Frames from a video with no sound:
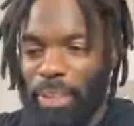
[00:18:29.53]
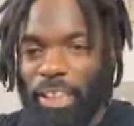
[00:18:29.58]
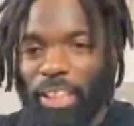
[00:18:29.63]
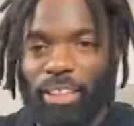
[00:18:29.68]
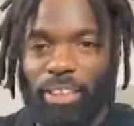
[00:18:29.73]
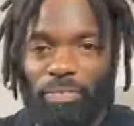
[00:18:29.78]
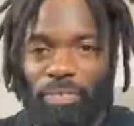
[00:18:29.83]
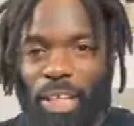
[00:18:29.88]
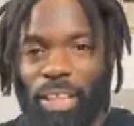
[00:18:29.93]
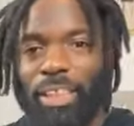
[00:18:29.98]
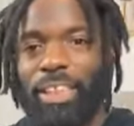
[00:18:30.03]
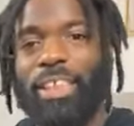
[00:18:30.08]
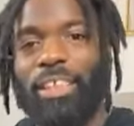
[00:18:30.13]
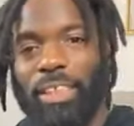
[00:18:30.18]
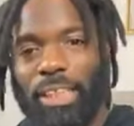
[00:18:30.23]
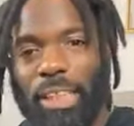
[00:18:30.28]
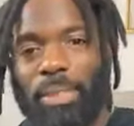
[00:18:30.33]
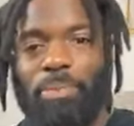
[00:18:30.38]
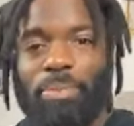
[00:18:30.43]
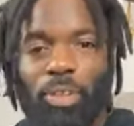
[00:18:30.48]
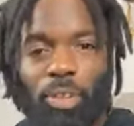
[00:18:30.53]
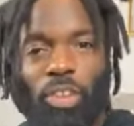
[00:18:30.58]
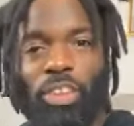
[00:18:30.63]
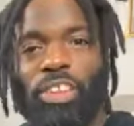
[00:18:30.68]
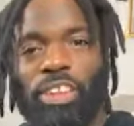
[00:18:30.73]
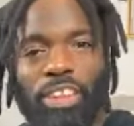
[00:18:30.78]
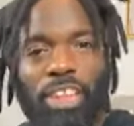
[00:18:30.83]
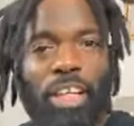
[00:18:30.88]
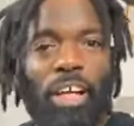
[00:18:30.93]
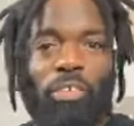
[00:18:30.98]
Because if I keep
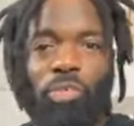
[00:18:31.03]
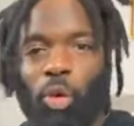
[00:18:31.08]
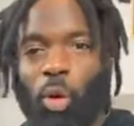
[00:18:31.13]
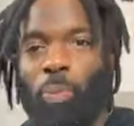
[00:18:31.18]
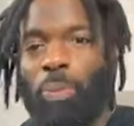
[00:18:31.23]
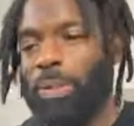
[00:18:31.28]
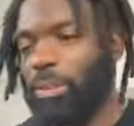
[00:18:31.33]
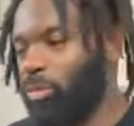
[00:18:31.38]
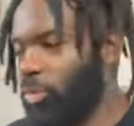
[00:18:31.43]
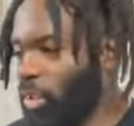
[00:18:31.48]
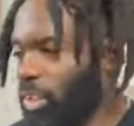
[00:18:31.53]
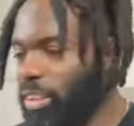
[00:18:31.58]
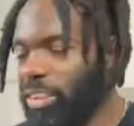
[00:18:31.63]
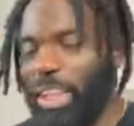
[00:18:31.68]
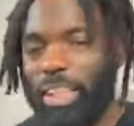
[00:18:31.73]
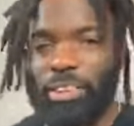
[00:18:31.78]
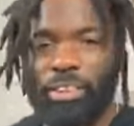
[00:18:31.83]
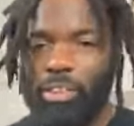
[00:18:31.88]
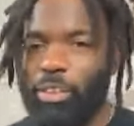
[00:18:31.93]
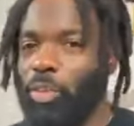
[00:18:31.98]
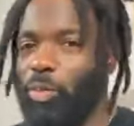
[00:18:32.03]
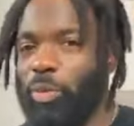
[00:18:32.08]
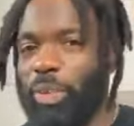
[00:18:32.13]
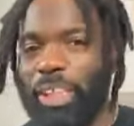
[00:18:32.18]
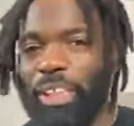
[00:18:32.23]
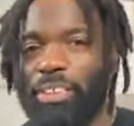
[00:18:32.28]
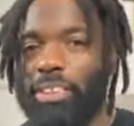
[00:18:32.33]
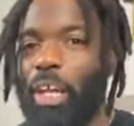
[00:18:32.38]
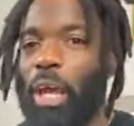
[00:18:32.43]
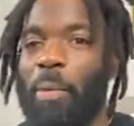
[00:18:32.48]
doing chair aerobics for the next 2
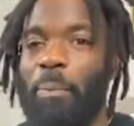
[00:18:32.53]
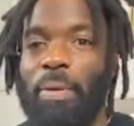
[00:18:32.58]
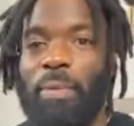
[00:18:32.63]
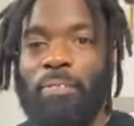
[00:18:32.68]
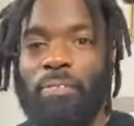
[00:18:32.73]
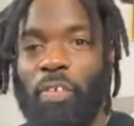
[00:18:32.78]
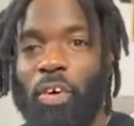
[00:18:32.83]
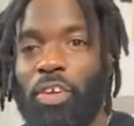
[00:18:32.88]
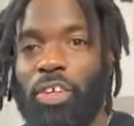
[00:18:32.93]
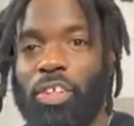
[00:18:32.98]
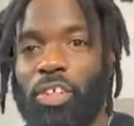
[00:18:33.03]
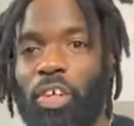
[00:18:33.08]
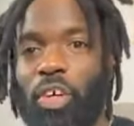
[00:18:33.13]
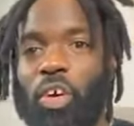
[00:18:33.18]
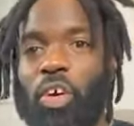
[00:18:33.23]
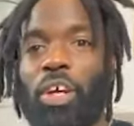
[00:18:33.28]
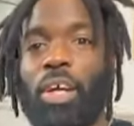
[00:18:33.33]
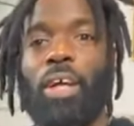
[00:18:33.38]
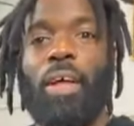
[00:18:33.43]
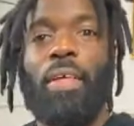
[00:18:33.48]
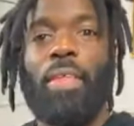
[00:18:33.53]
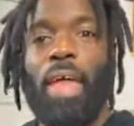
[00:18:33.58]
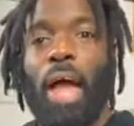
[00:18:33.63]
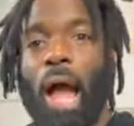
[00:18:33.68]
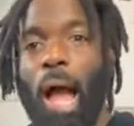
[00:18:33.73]
weeks, before you know it,